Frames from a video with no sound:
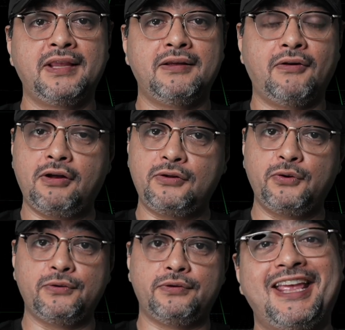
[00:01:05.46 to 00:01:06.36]
All
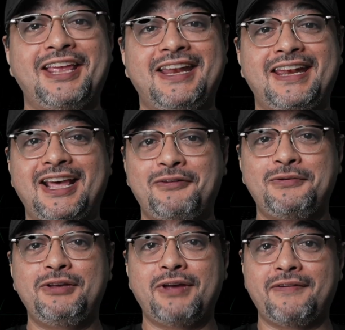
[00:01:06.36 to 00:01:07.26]
good. Now
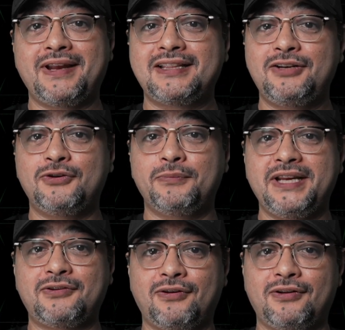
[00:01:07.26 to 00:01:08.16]
you have another
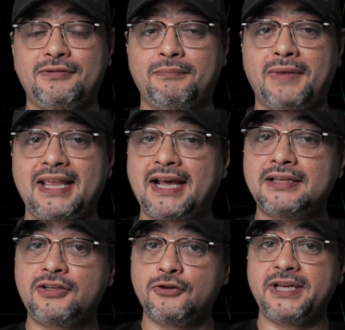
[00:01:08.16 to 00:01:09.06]
domain called
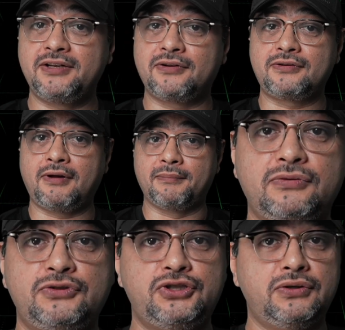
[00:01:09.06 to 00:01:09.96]
myotherdomain.com.
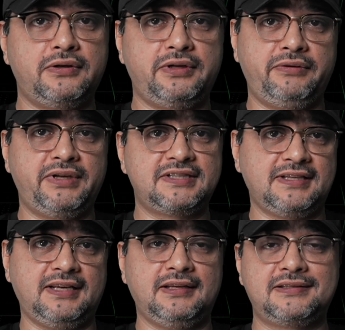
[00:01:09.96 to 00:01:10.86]
Sure, you can
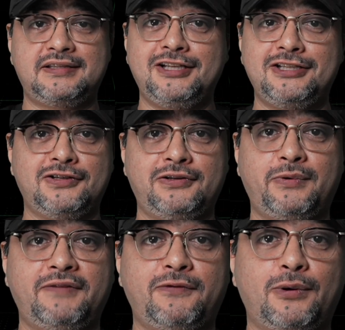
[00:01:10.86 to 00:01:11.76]
set as
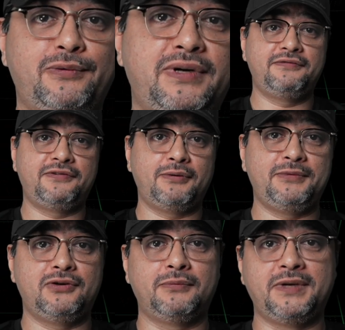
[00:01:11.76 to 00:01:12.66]
301 forward from
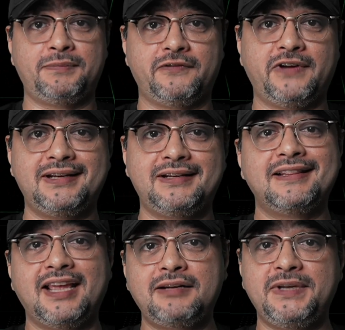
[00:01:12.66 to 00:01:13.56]
your domain provider.
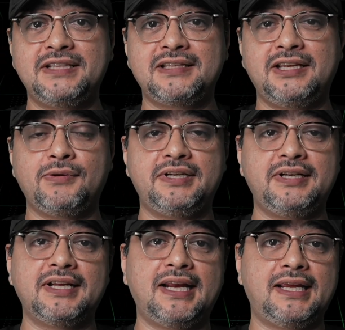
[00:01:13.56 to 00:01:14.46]
That means it will
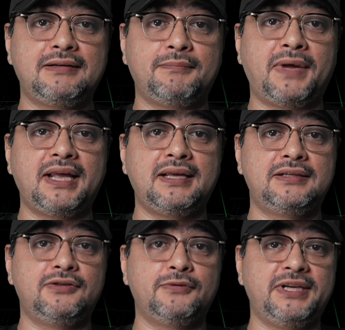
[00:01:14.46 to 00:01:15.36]
redirect
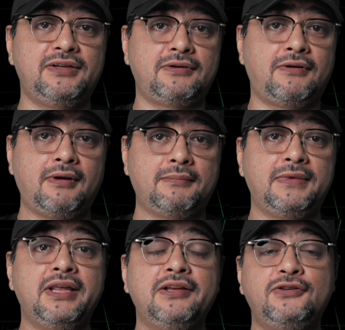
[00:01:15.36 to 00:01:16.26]
myotherdomain.com
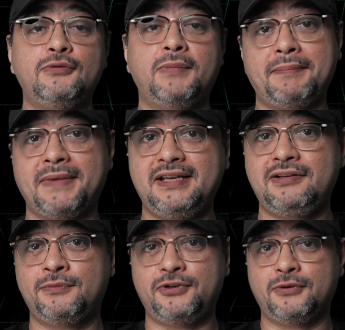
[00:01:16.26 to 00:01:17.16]
to
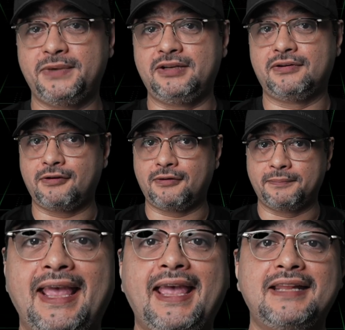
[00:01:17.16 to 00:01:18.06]
mymoneydomain.com,
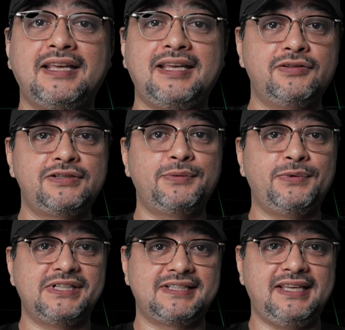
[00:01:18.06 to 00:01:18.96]
and the user
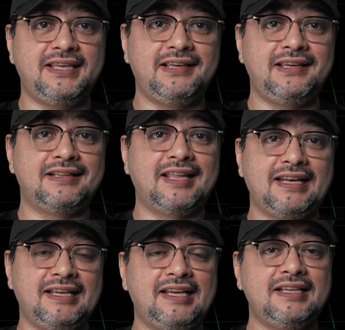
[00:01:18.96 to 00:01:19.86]
will see
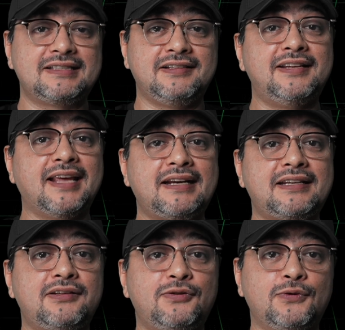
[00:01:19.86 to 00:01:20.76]
that it is
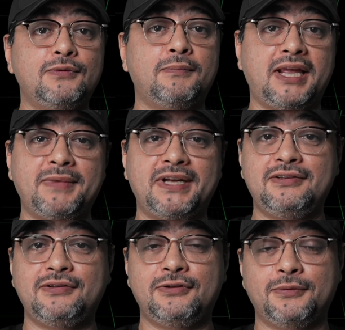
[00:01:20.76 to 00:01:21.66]
redirected to
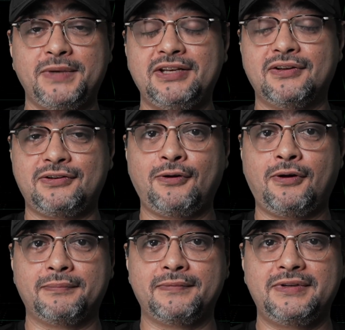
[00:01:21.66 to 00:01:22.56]

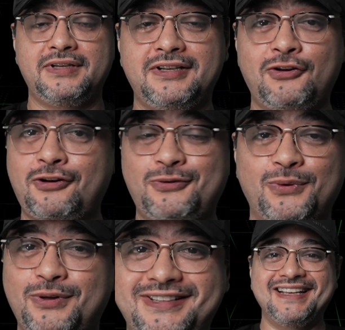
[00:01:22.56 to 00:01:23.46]
mymoneydomain.com. Not
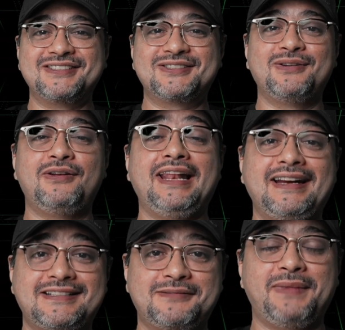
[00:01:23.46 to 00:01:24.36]
cool? So
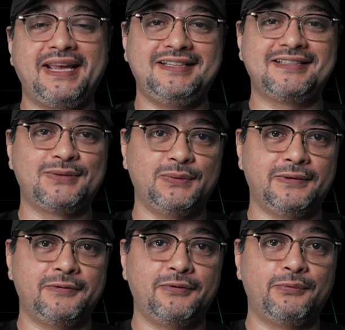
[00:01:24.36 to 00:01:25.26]
let's make this
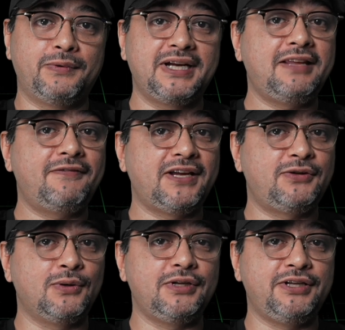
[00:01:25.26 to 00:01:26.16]
cool. What if I
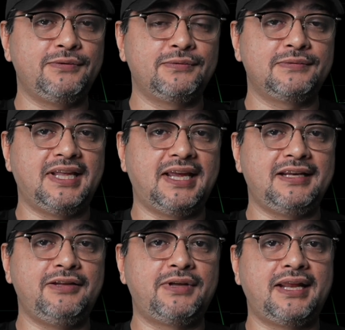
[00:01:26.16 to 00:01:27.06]
told you
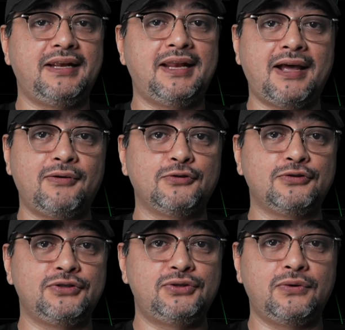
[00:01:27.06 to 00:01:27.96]
that you can now
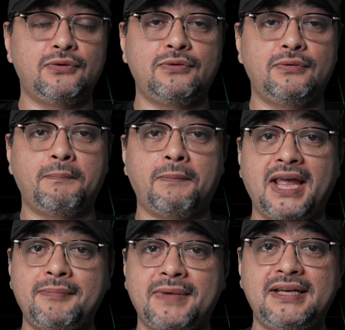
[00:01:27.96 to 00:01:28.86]
show
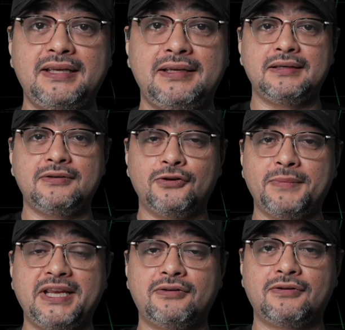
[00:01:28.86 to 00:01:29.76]

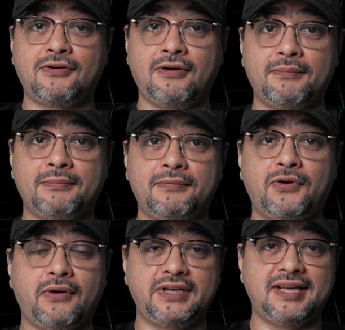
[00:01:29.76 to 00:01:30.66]
mymoneydomain.com
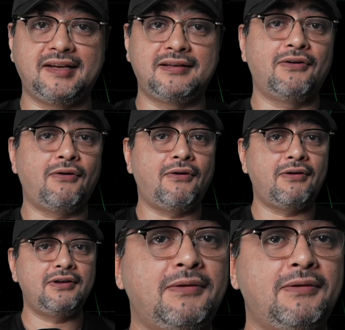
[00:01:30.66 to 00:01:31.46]
content on